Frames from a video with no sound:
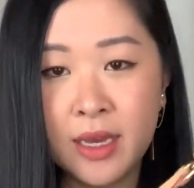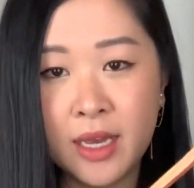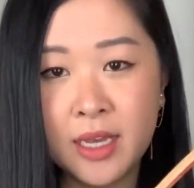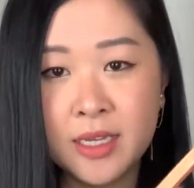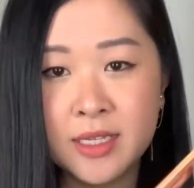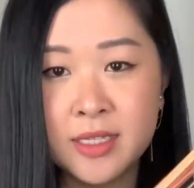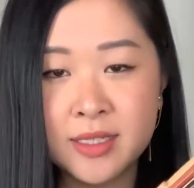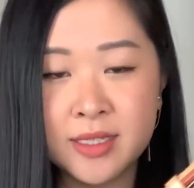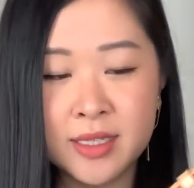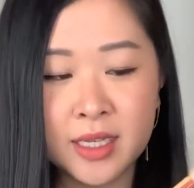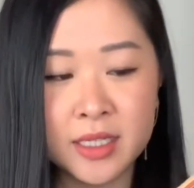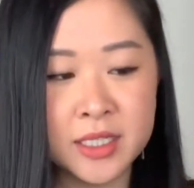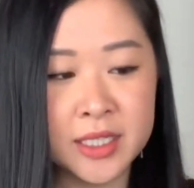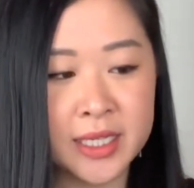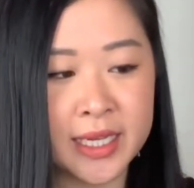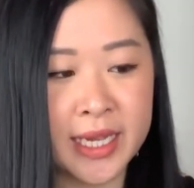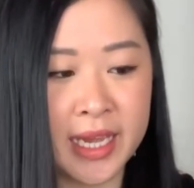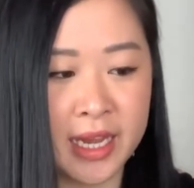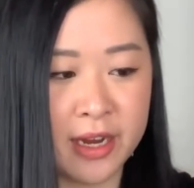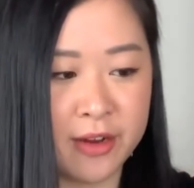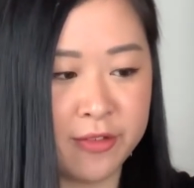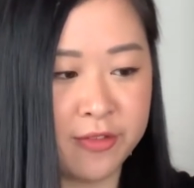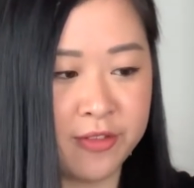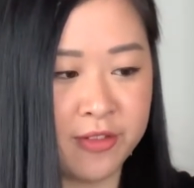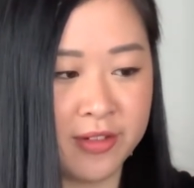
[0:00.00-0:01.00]
It's such a
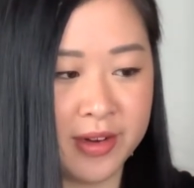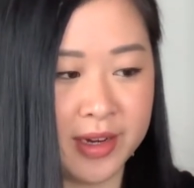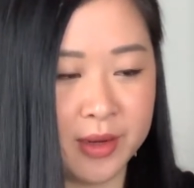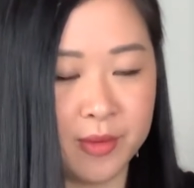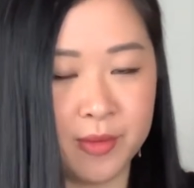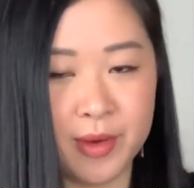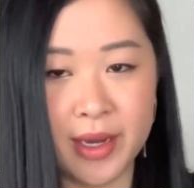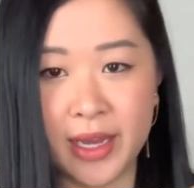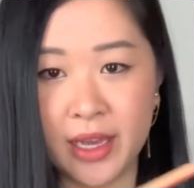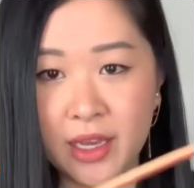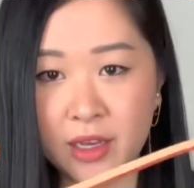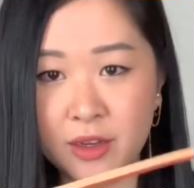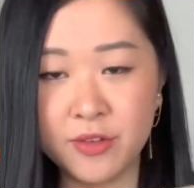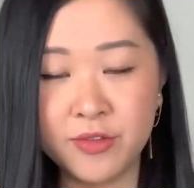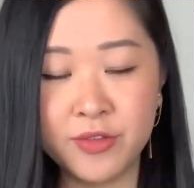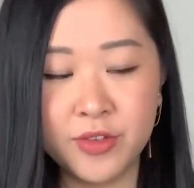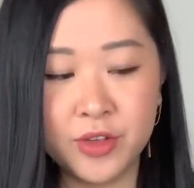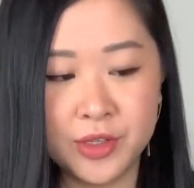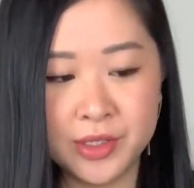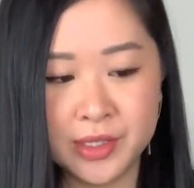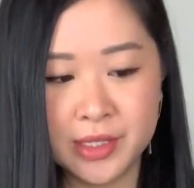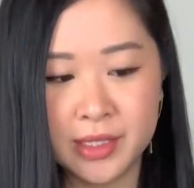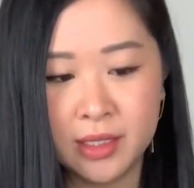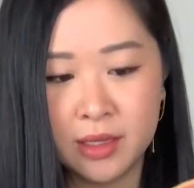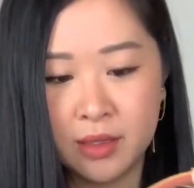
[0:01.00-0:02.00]
carefree way of
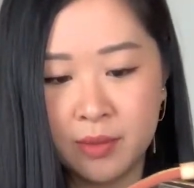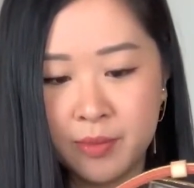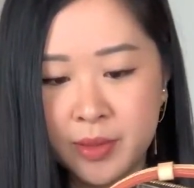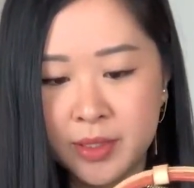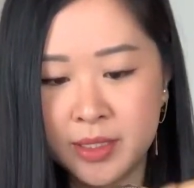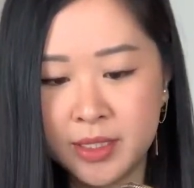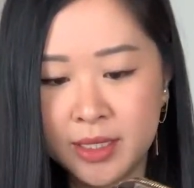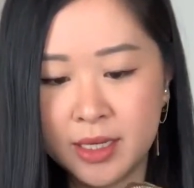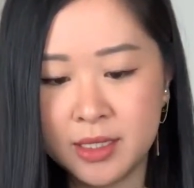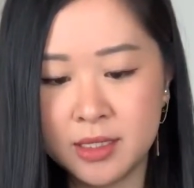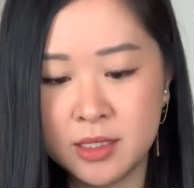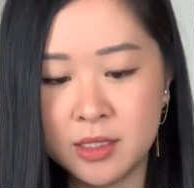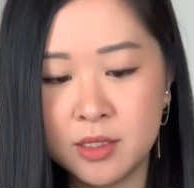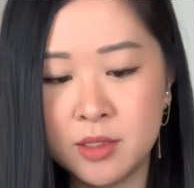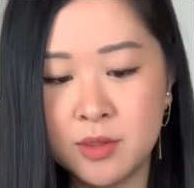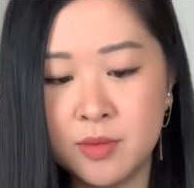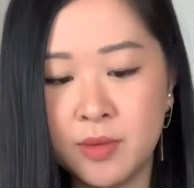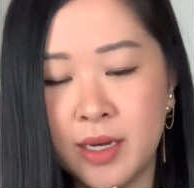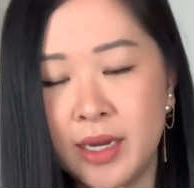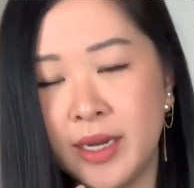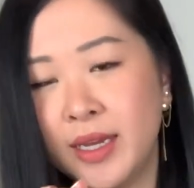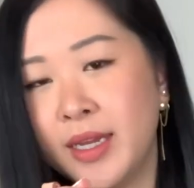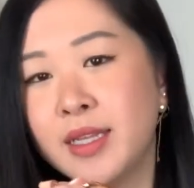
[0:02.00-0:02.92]
using the Pochette Accessoire.